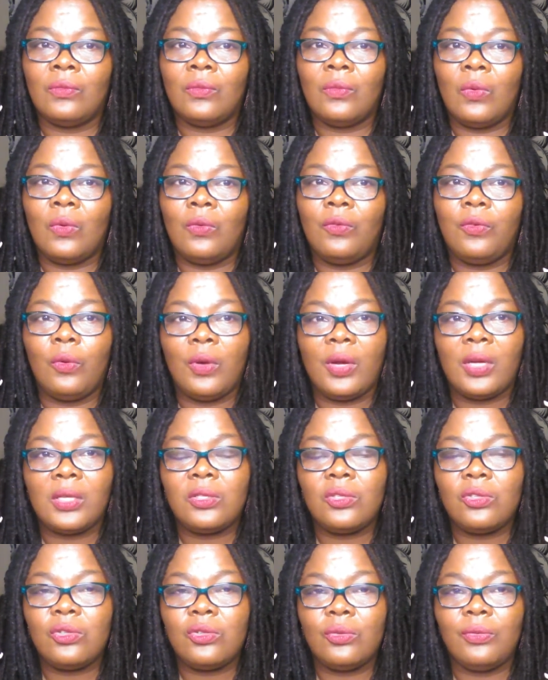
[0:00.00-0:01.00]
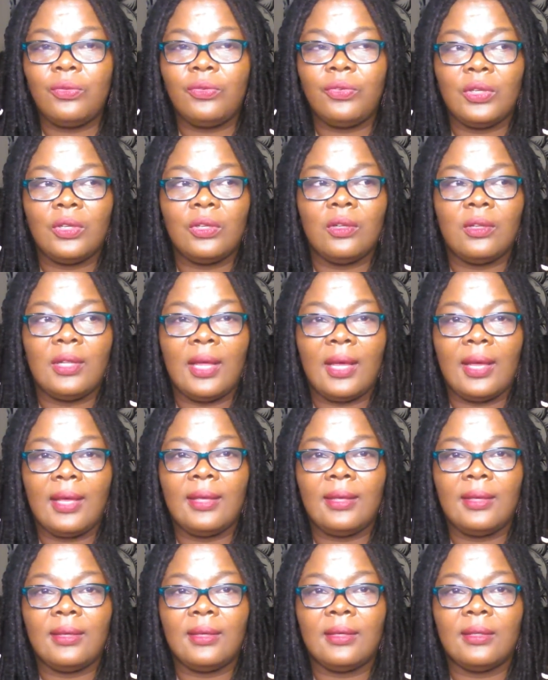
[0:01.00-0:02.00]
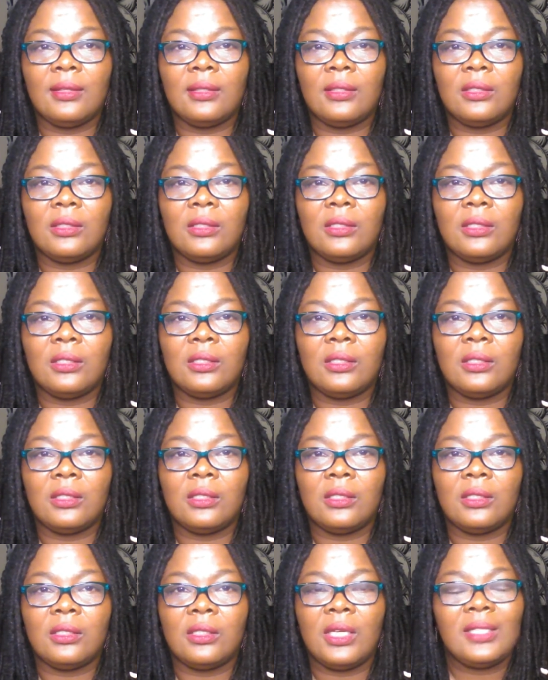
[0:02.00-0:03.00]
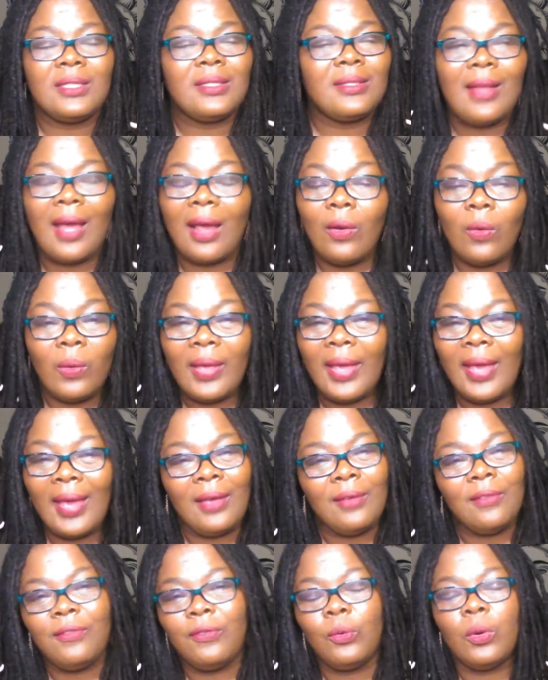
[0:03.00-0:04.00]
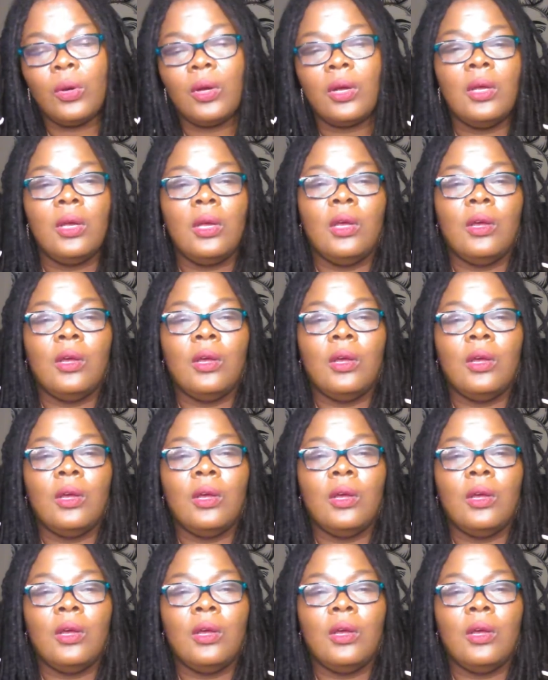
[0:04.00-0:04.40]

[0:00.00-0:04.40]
For us to feel like it's not okay for